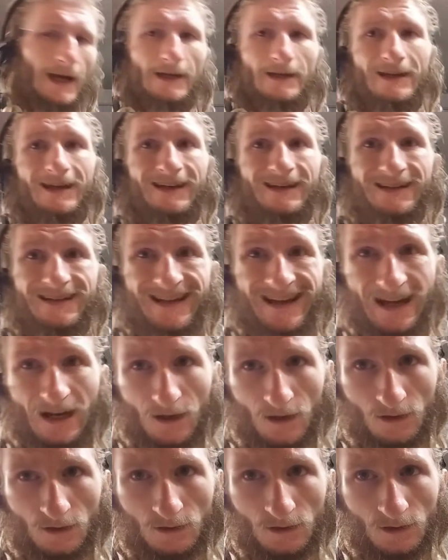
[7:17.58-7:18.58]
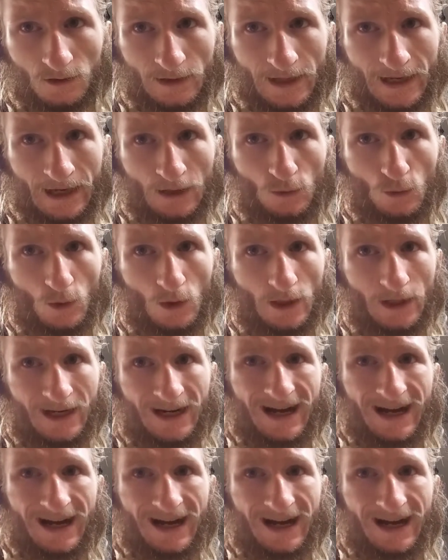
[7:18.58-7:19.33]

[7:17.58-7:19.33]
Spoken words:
didn't care to learn that one.